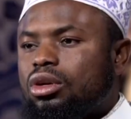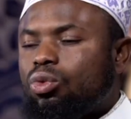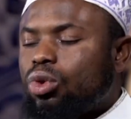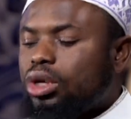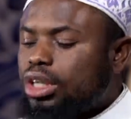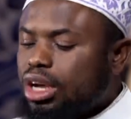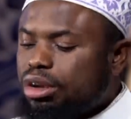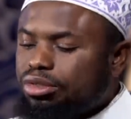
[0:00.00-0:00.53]

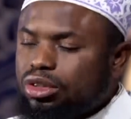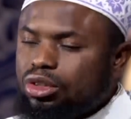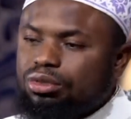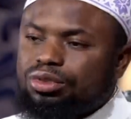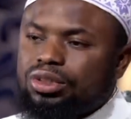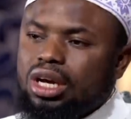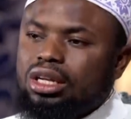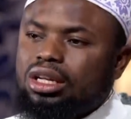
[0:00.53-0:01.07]
Whatever
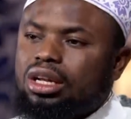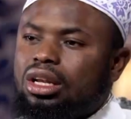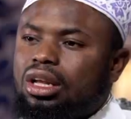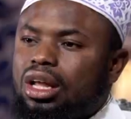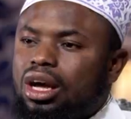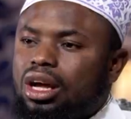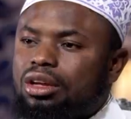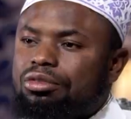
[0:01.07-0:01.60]
you've done in
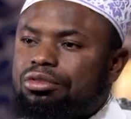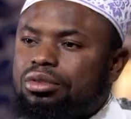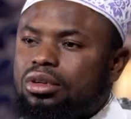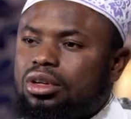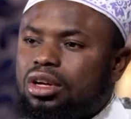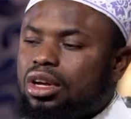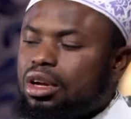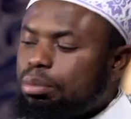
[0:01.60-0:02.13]
life,
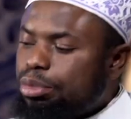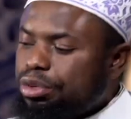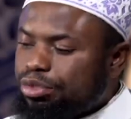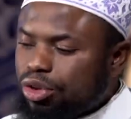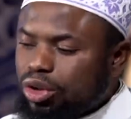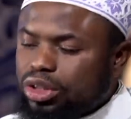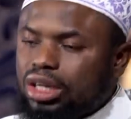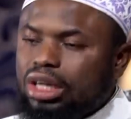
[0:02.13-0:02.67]

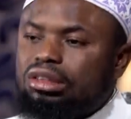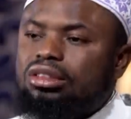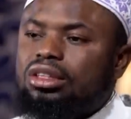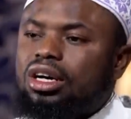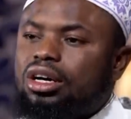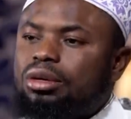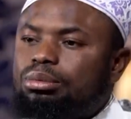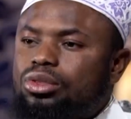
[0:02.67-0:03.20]
before death
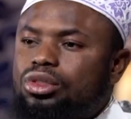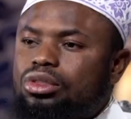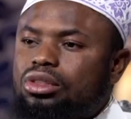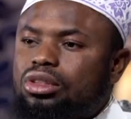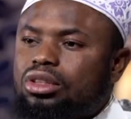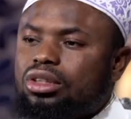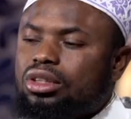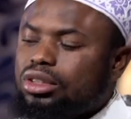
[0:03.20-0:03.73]
comes,
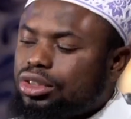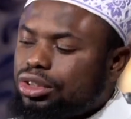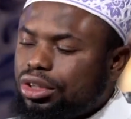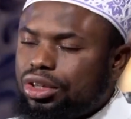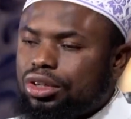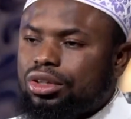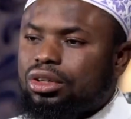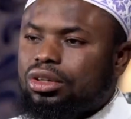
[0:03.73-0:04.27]

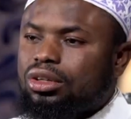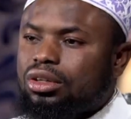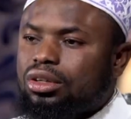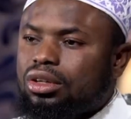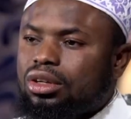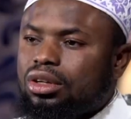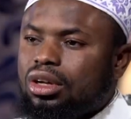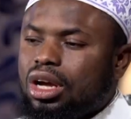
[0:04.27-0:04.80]
turn.
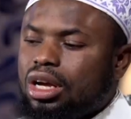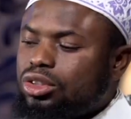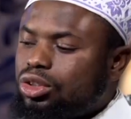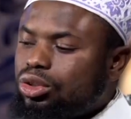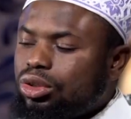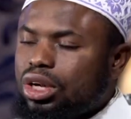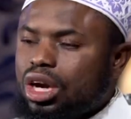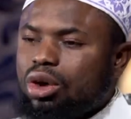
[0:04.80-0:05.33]
And
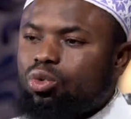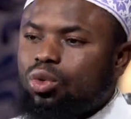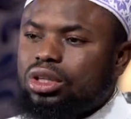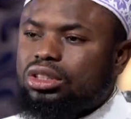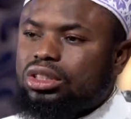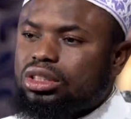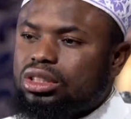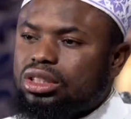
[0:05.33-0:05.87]
do not
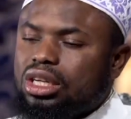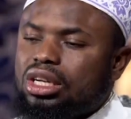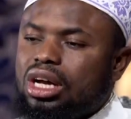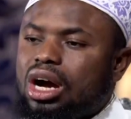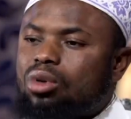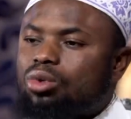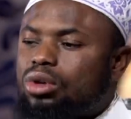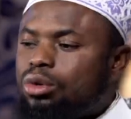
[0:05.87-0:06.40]
wait and say
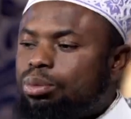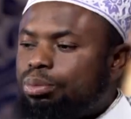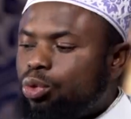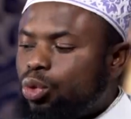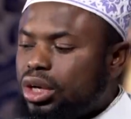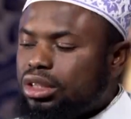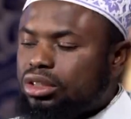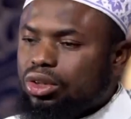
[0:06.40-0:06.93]
that I will
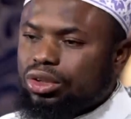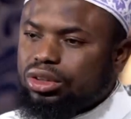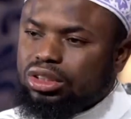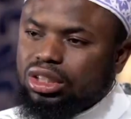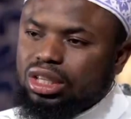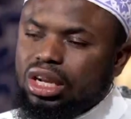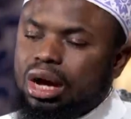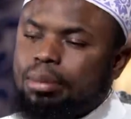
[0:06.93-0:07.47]
wait
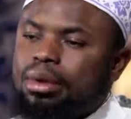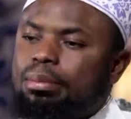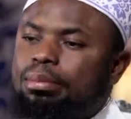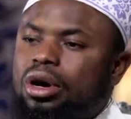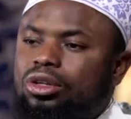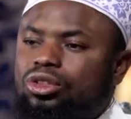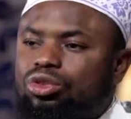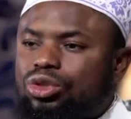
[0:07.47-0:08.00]
until I'm
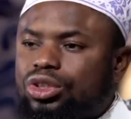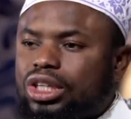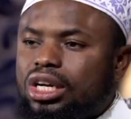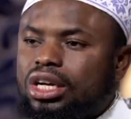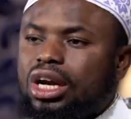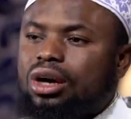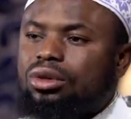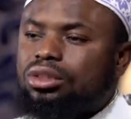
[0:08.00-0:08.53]
about to
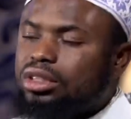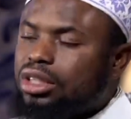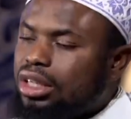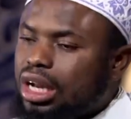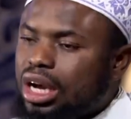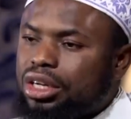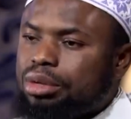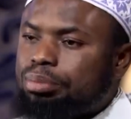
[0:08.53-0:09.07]
check out,
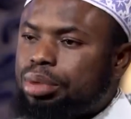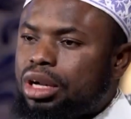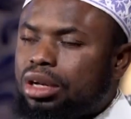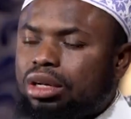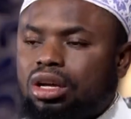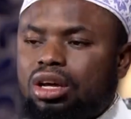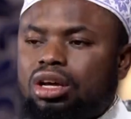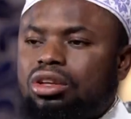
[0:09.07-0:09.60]
then I
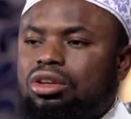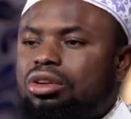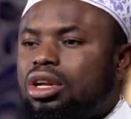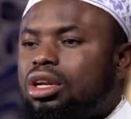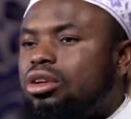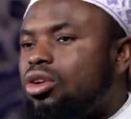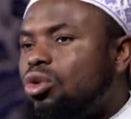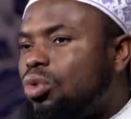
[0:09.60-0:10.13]
repent. You
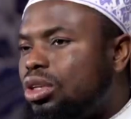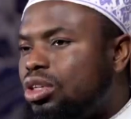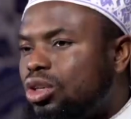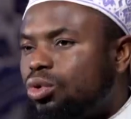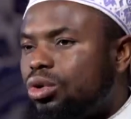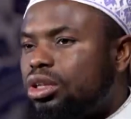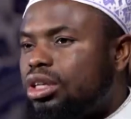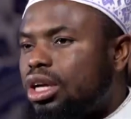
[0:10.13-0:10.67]
don't know when
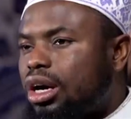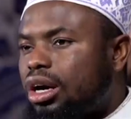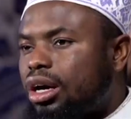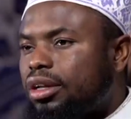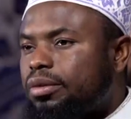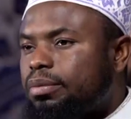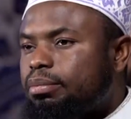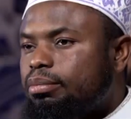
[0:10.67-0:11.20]
you will die.